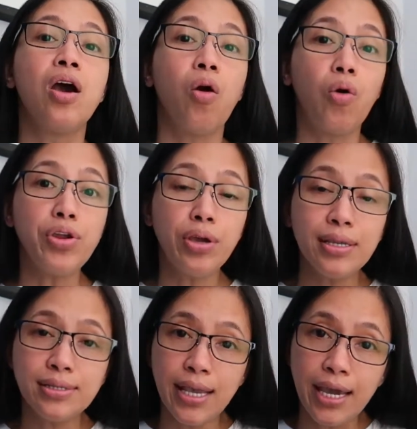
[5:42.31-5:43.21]
or you
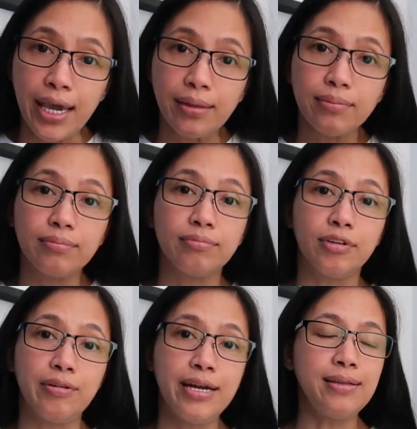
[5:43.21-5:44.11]
can sing it.
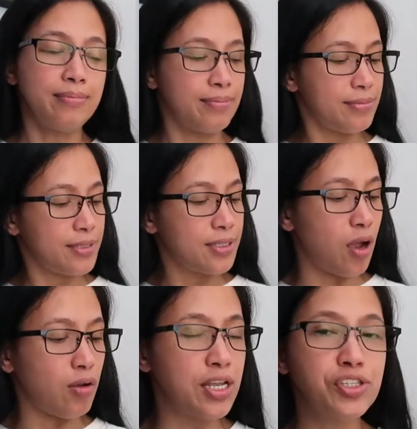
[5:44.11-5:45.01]
All right?
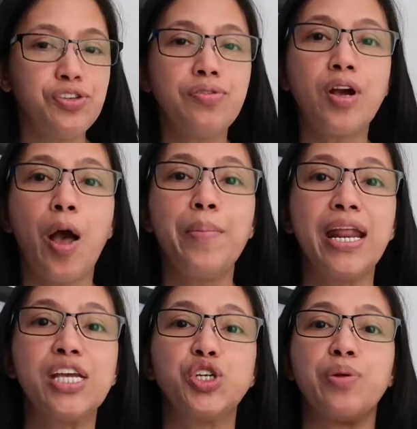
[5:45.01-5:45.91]
So let's do a
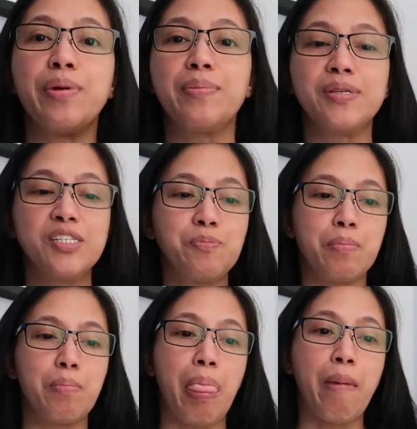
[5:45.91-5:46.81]
combination. I'm gonna
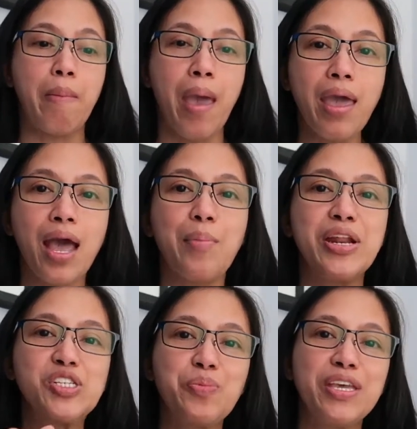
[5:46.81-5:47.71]

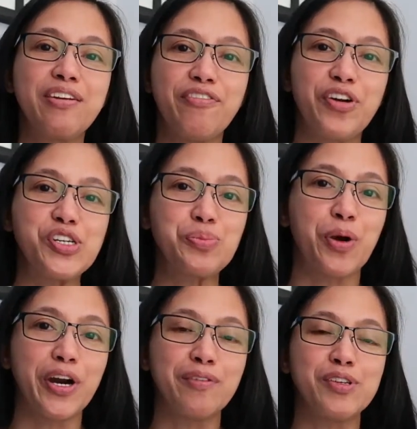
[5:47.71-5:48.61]
speak the first
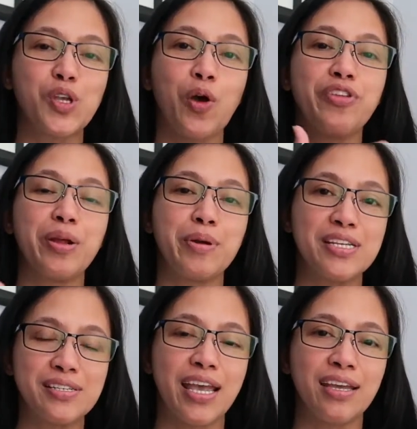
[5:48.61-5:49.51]
part of the song, then I'm gonna
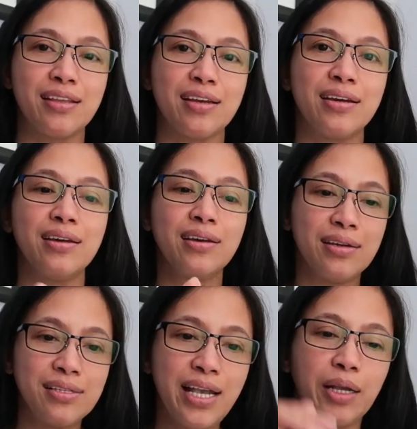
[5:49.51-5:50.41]
sing the
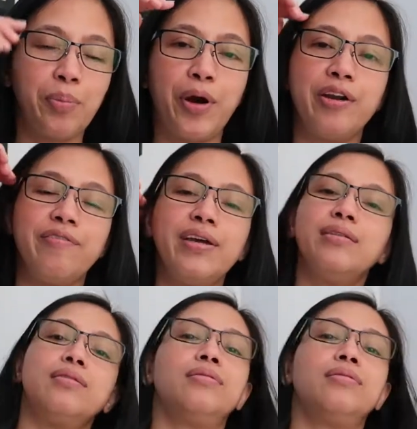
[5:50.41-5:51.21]
second part of it.